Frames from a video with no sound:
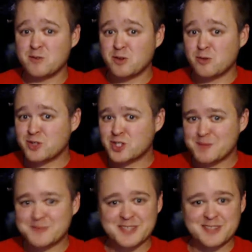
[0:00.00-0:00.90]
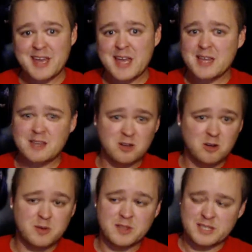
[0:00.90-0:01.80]
You know the ships are there, you
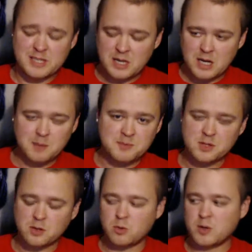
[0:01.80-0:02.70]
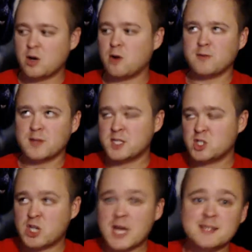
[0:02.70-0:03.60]
know, and the alarms are going off, and there's
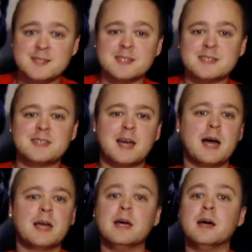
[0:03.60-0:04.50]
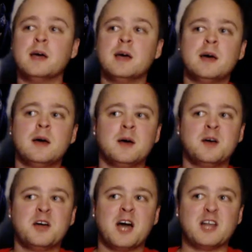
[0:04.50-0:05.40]
jets in the sky
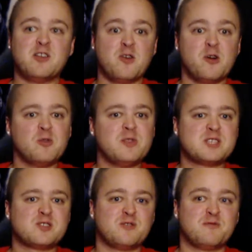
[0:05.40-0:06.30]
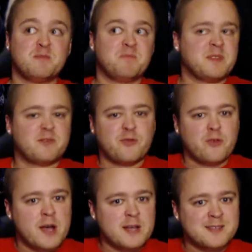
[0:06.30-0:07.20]
and you know this sort of
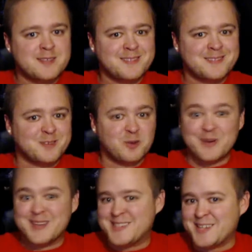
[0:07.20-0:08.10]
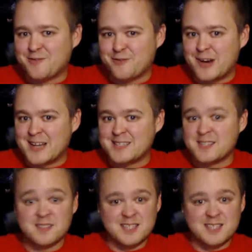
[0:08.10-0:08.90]
threat, or is it a threat,